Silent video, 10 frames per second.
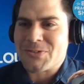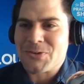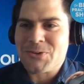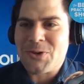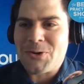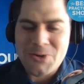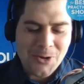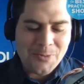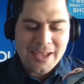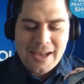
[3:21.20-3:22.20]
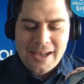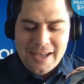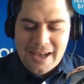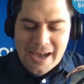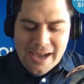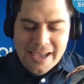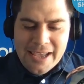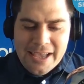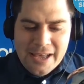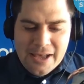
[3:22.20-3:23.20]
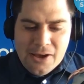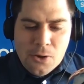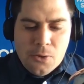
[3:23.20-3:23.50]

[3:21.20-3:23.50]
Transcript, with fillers: For those of you who don't know me, uh, I uh,